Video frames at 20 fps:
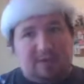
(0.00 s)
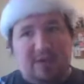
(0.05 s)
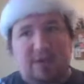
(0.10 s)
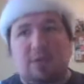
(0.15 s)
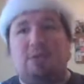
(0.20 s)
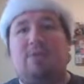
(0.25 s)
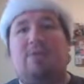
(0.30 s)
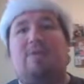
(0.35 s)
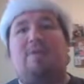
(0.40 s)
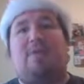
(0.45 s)

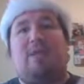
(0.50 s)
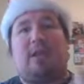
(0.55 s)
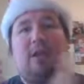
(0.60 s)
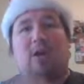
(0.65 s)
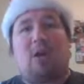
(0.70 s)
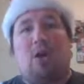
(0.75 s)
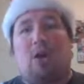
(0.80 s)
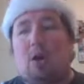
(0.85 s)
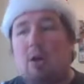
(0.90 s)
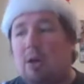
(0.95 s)
vehicle and the flying
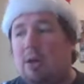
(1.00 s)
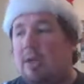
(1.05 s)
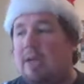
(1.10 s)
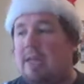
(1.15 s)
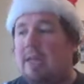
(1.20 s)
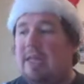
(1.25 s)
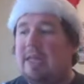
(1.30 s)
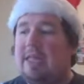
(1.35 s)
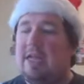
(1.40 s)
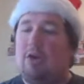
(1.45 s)
car.
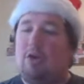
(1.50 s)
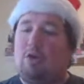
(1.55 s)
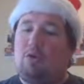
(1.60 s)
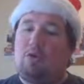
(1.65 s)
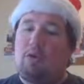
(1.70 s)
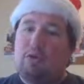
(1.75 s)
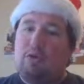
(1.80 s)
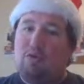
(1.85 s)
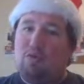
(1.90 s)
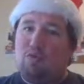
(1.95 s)
They are
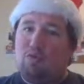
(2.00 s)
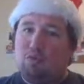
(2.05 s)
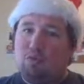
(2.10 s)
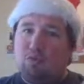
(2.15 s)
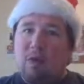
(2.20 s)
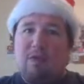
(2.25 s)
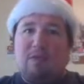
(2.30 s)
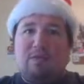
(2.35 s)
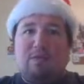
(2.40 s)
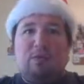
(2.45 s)
going to
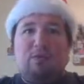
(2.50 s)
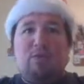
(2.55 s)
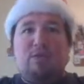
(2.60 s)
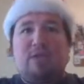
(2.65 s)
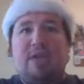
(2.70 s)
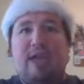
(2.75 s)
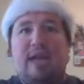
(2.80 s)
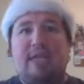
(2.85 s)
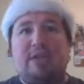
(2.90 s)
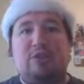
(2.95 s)

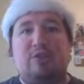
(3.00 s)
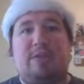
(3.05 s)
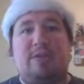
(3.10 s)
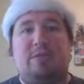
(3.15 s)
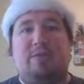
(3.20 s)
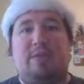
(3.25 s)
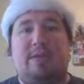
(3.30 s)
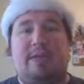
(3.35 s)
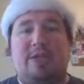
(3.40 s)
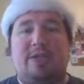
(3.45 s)
revolutionize
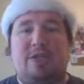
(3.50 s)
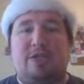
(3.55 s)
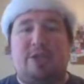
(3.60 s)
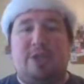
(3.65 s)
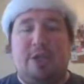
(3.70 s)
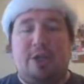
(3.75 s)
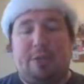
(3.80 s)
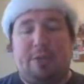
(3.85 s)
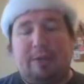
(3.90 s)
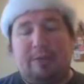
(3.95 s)
transportation.
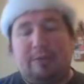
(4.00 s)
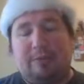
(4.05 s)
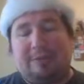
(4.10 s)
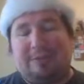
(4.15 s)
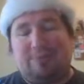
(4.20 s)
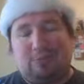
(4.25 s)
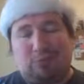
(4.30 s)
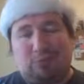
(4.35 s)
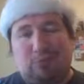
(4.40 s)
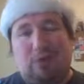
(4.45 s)
No, that was
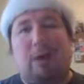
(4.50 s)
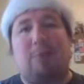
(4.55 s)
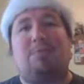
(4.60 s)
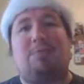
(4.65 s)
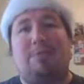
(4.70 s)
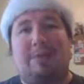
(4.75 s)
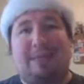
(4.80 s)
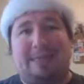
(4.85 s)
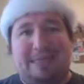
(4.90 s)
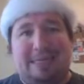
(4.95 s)

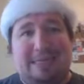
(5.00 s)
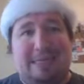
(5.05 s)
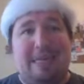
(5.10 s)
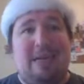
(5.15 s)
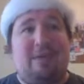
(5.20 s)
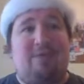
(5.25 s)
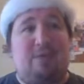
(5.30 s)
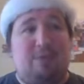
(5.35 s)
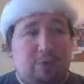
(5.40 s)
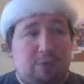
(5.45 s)
probably
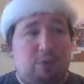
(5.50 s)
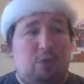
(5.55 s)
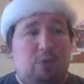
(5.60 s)
never the